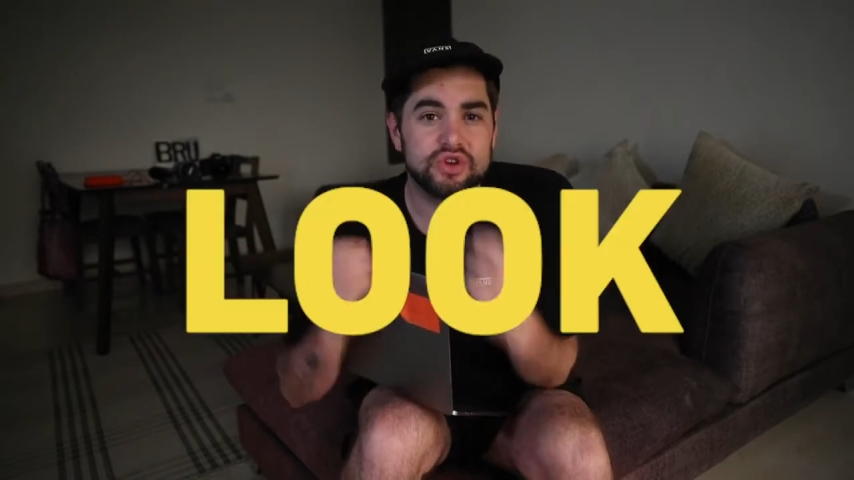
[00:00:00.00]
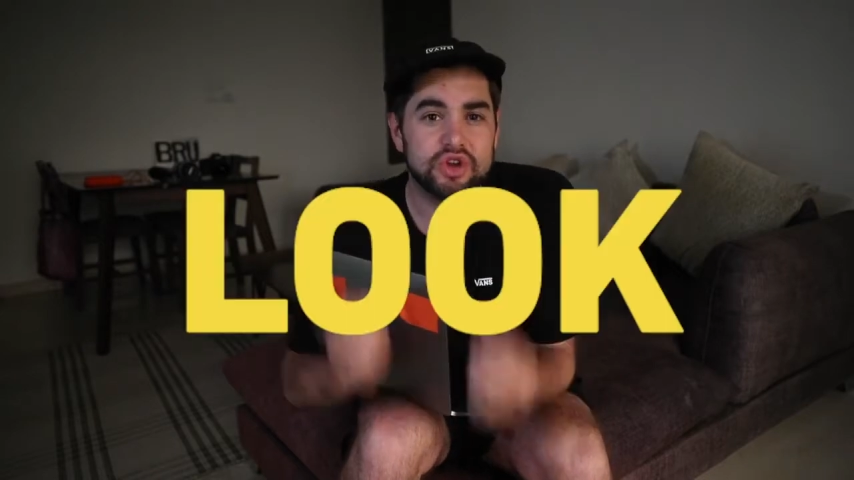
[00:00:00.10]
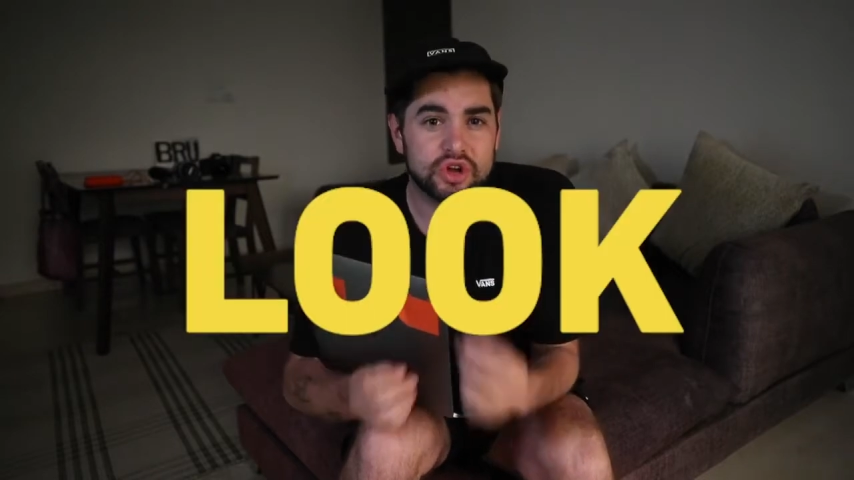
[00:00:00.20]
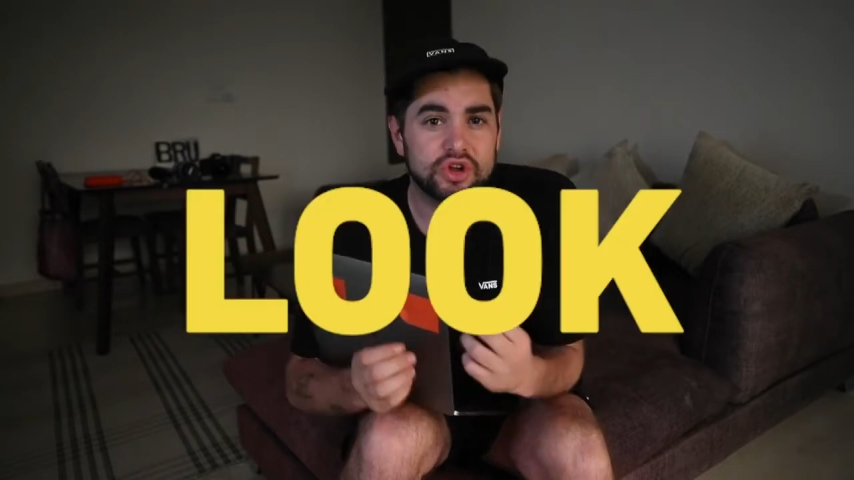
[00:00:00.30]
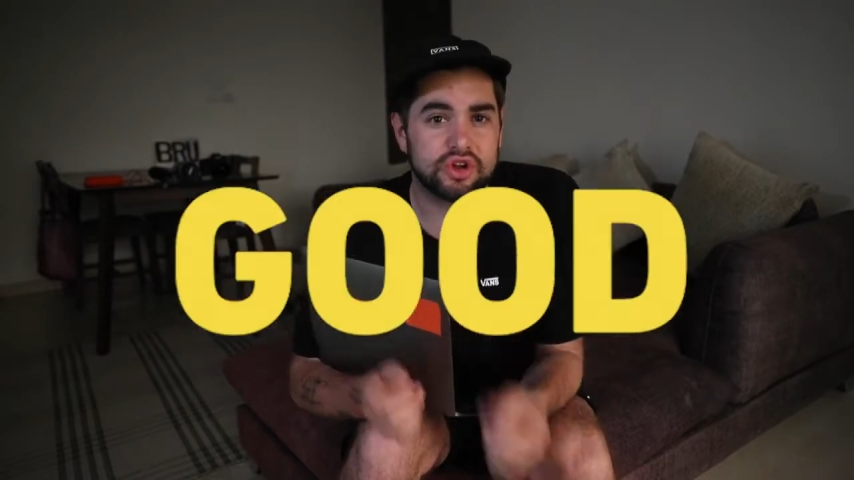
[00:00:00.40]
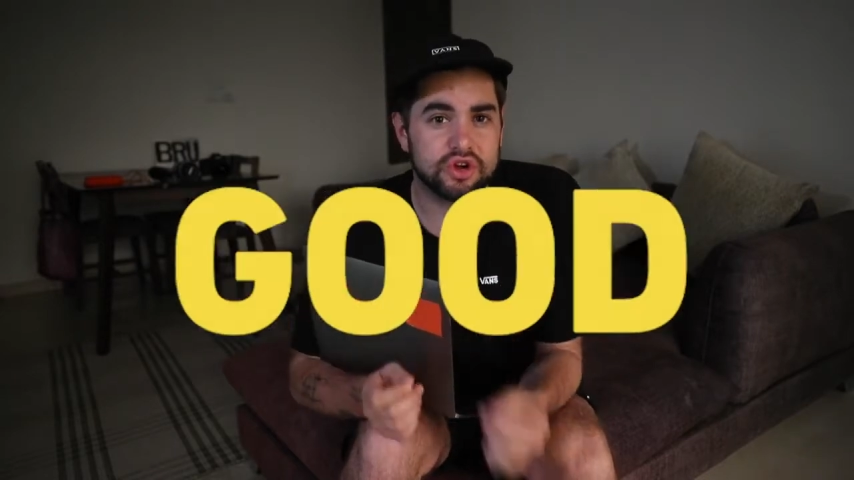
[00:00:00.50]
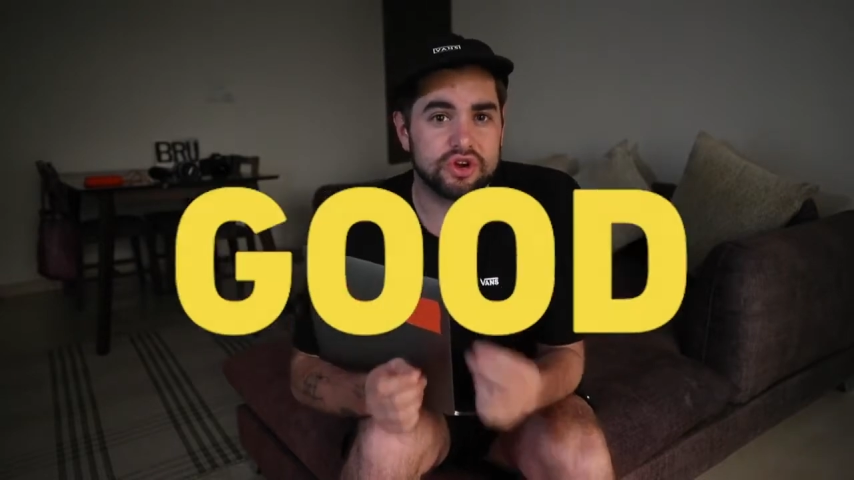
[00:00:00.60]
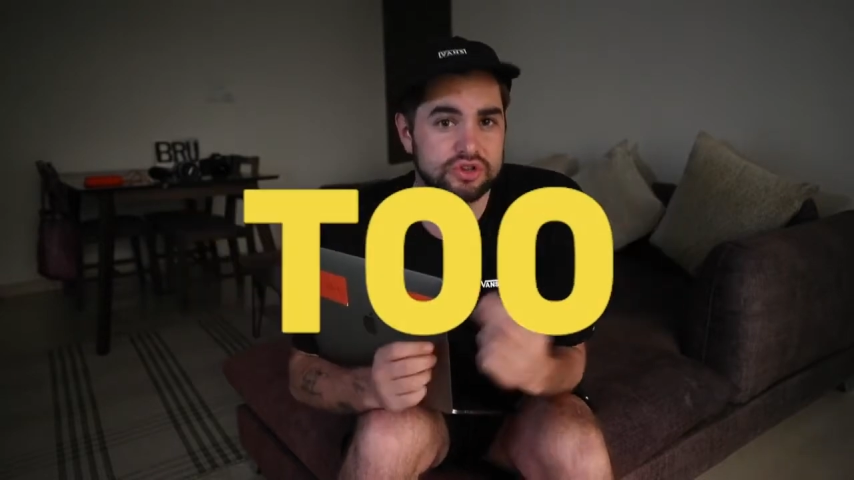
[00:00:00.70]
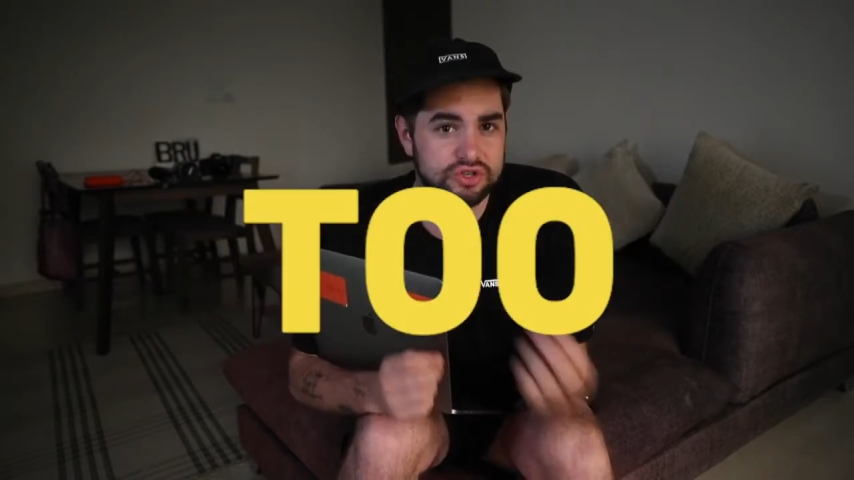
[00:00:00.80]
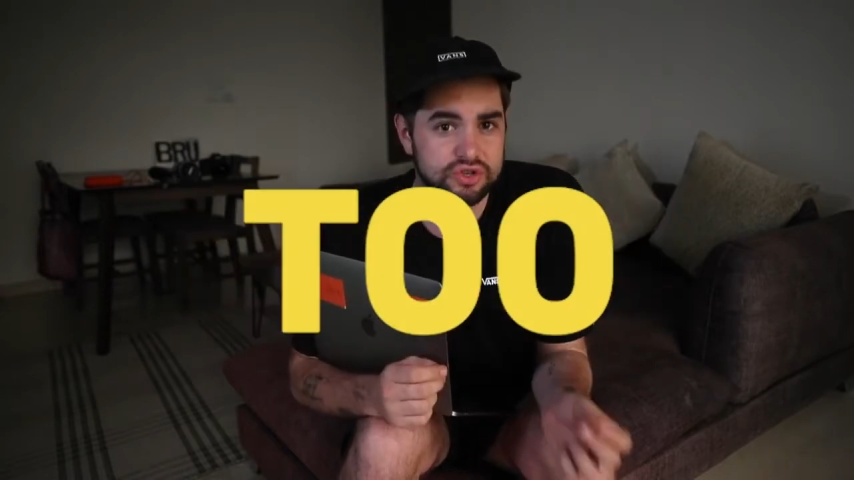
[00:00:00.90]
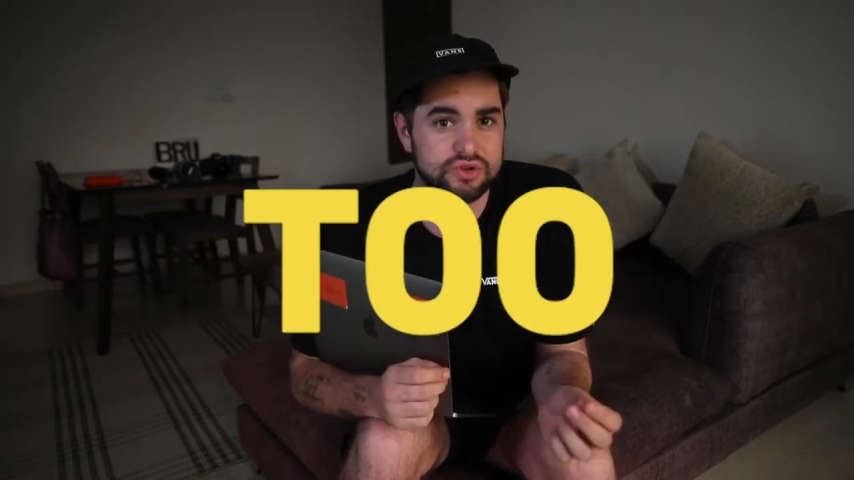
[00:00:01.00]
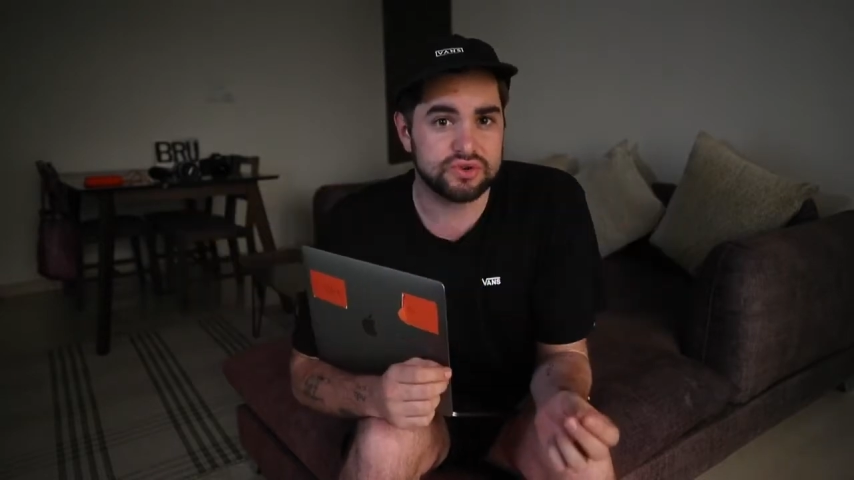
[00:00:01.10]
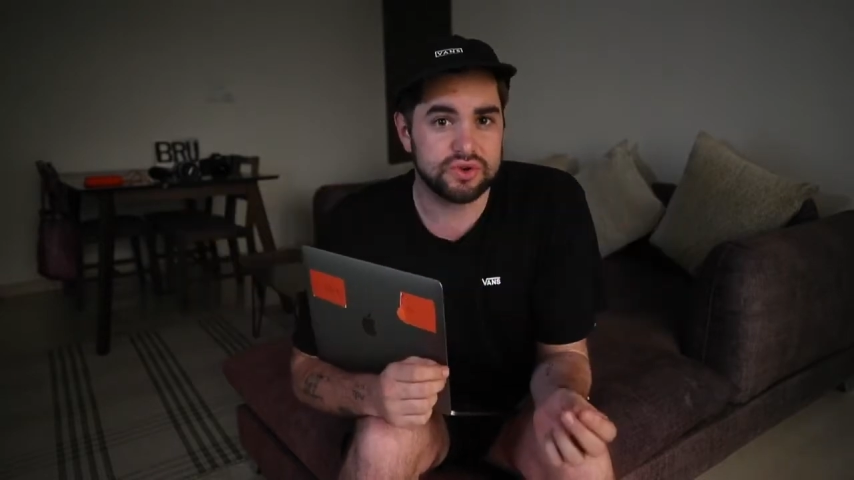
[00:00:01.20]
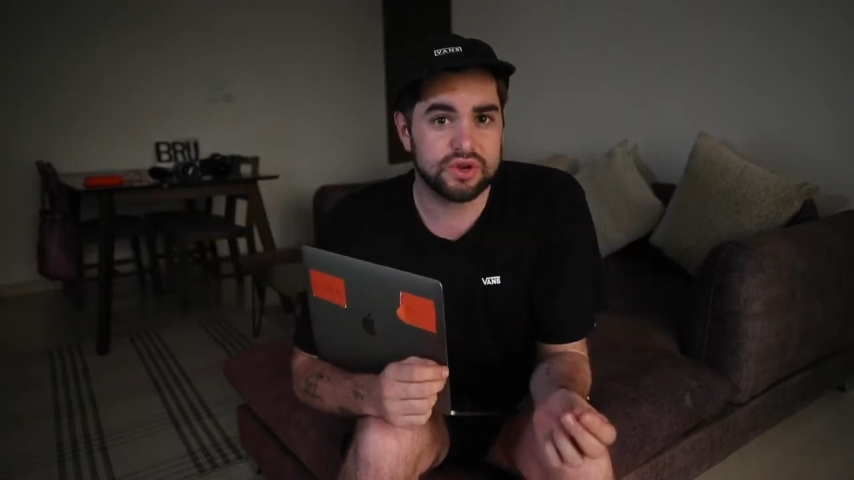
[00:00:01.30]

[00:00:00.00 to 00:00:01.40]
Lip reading: look good too,